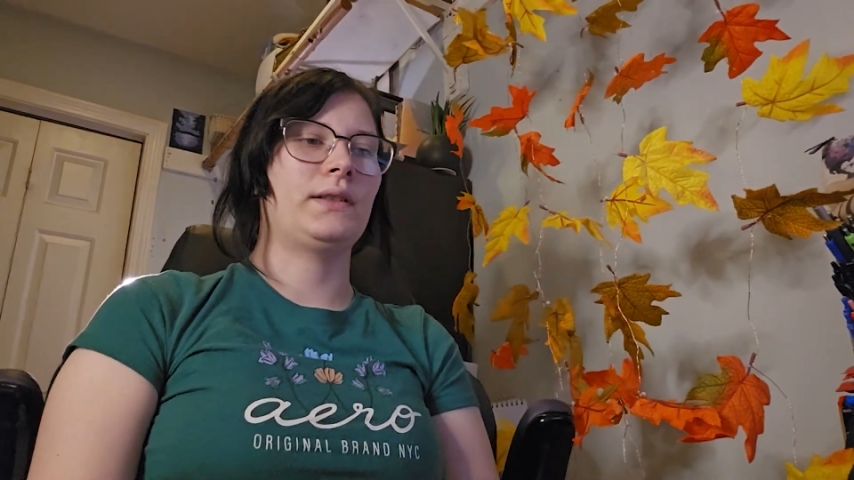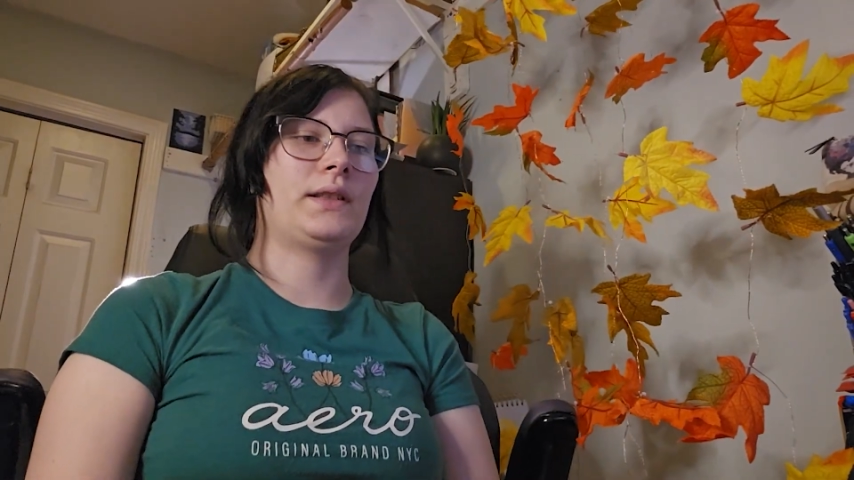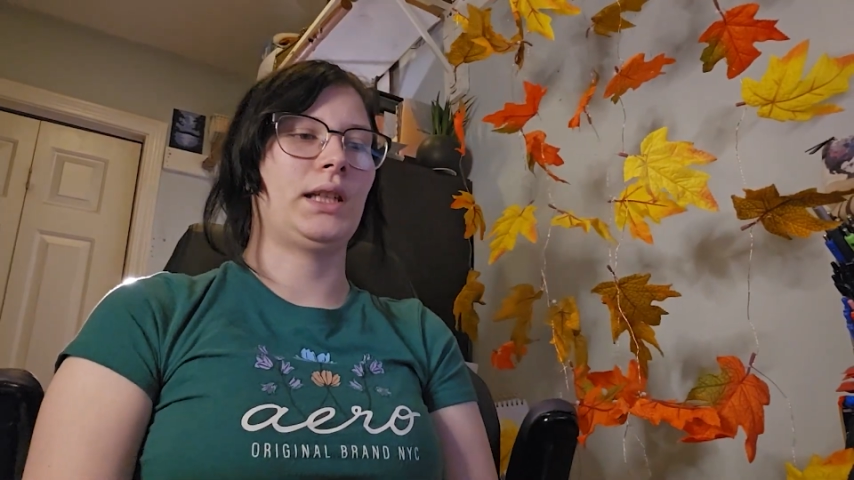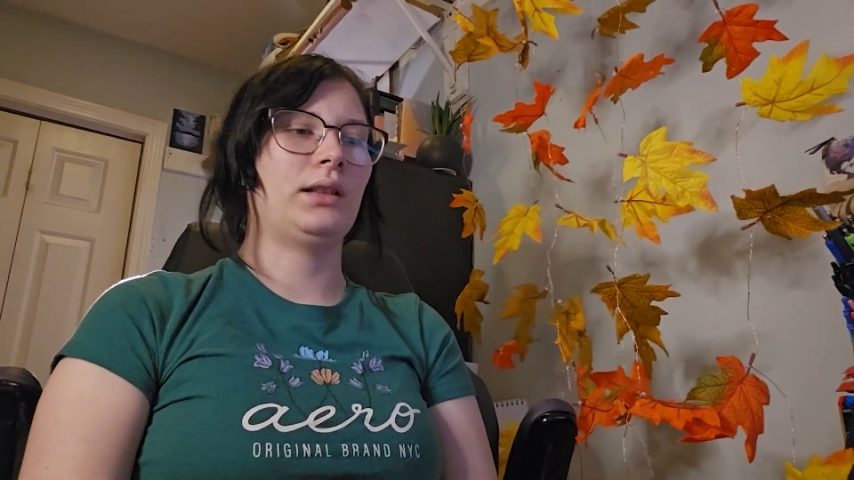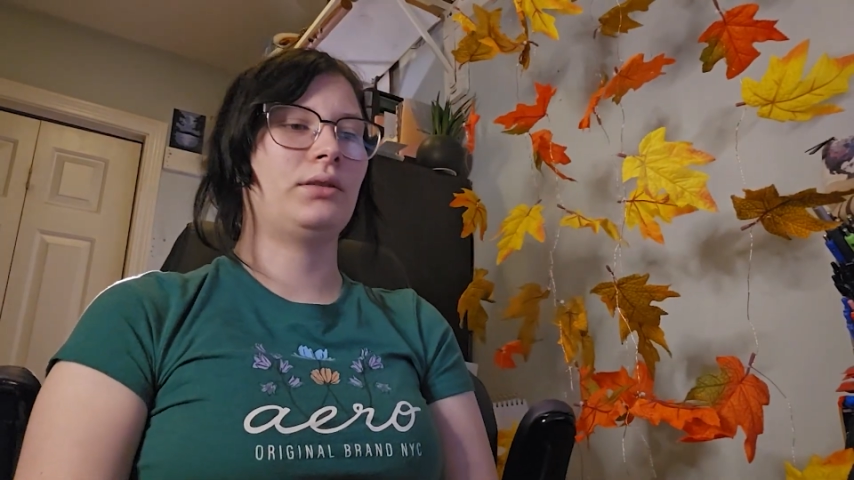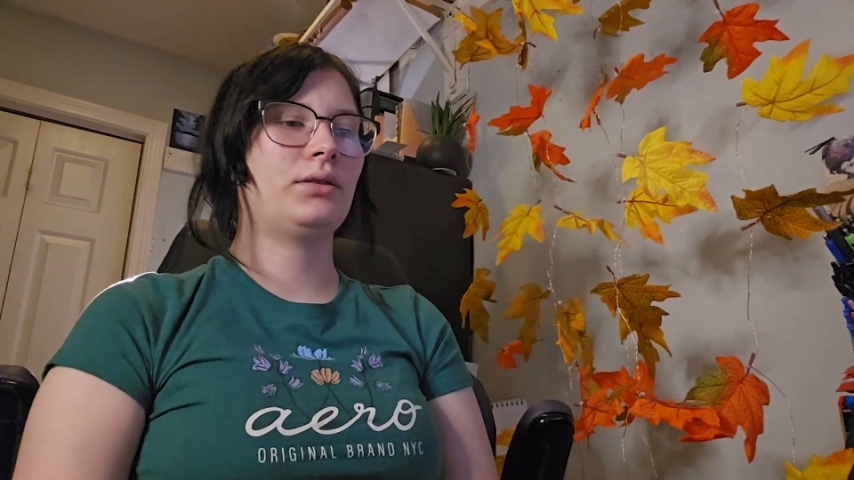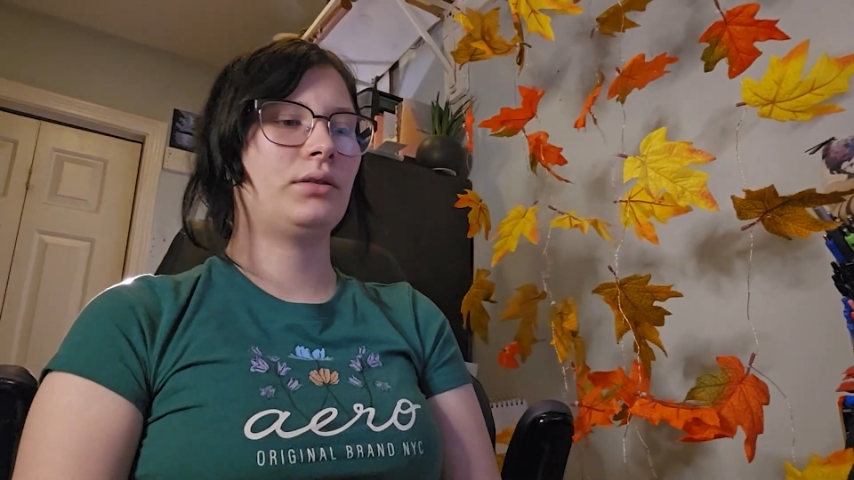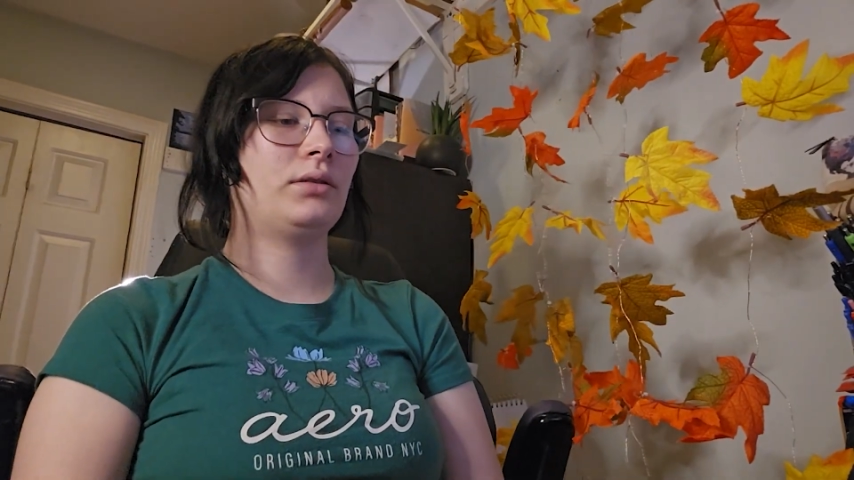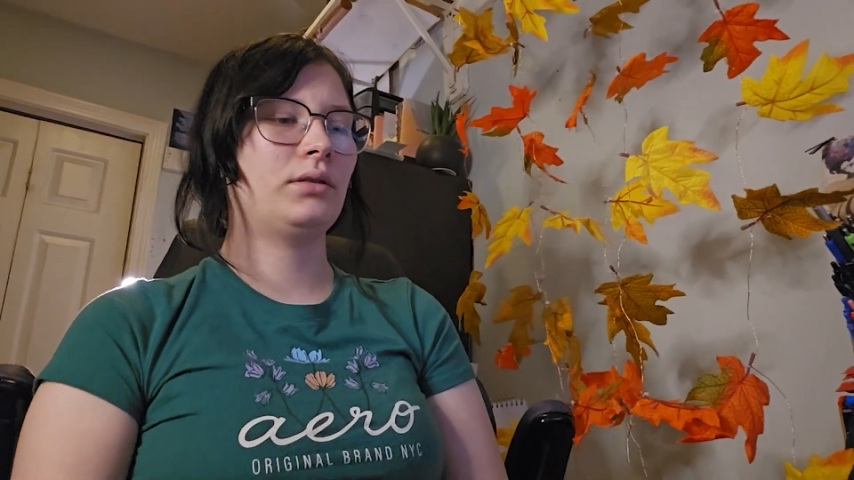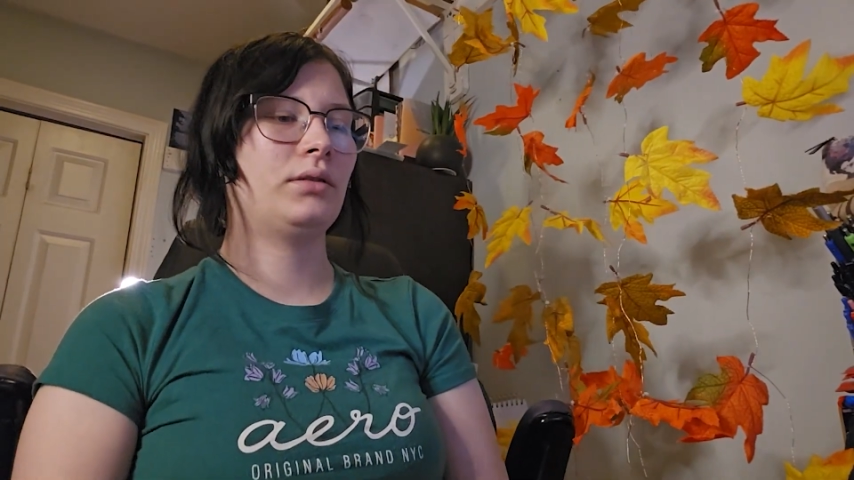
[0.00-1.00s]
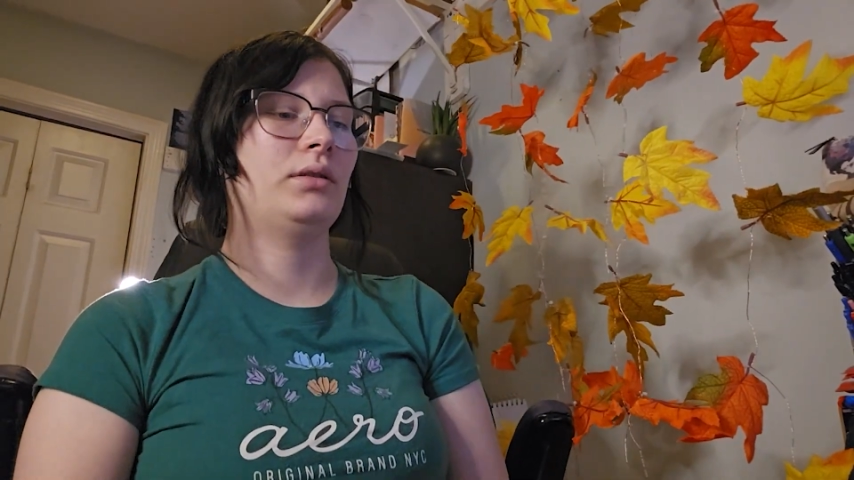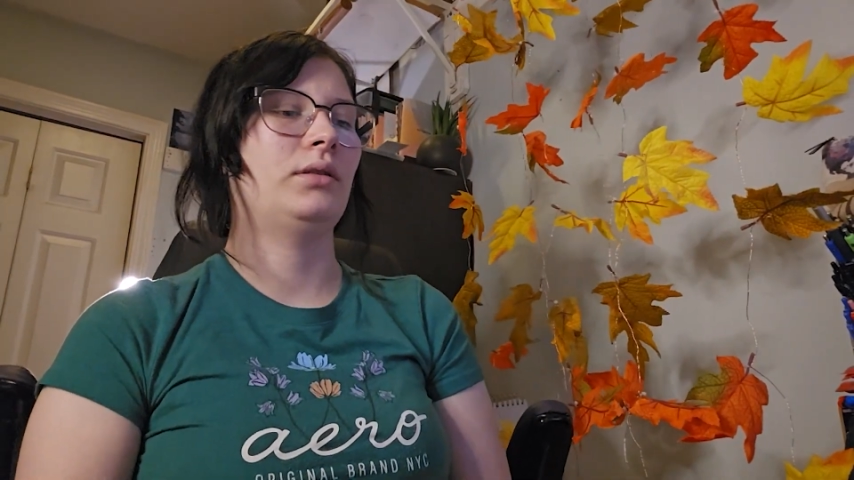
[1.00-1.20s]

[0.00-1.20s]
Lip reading: Xander